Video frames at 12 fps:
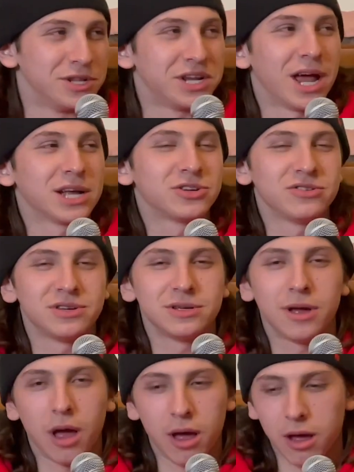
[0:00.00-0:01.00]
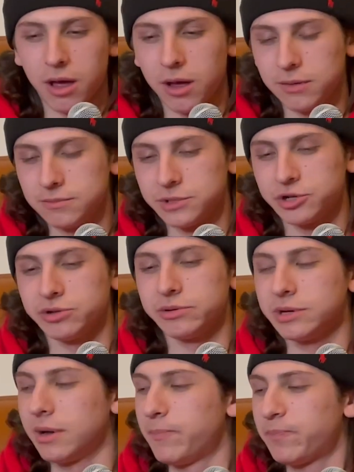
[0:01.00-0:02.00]
it actually? Excuse me.
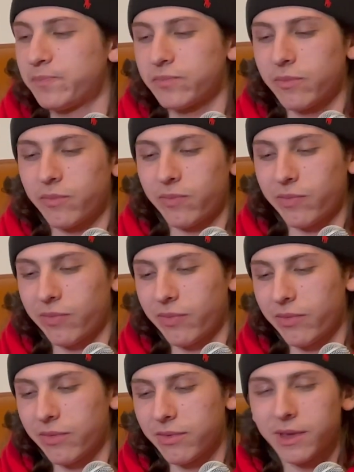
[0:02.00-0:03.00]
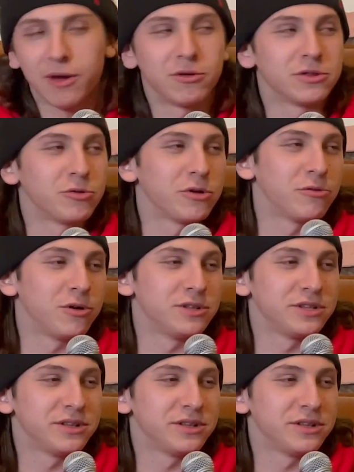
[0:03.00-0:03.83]
I wonder what it was.